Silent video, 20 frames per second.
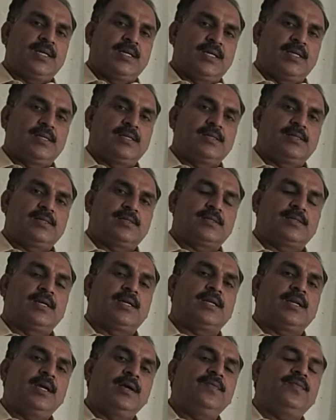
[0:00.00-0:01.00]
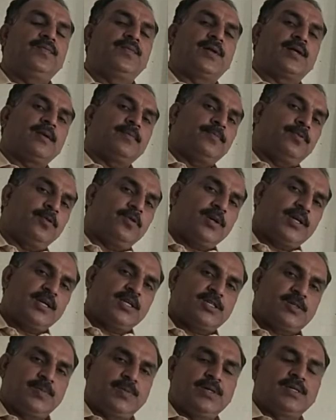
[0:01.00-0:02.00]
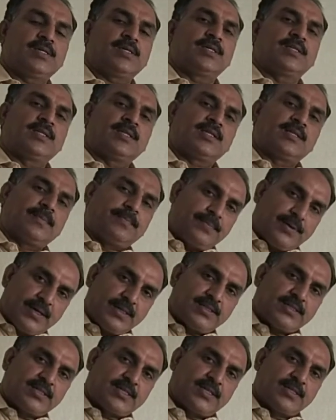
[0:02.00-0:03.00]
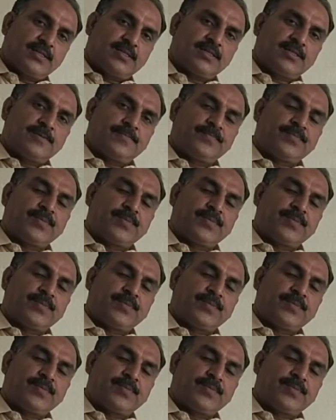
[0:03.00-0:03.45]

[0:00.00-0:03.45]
is that if the reporting speech is in the past tense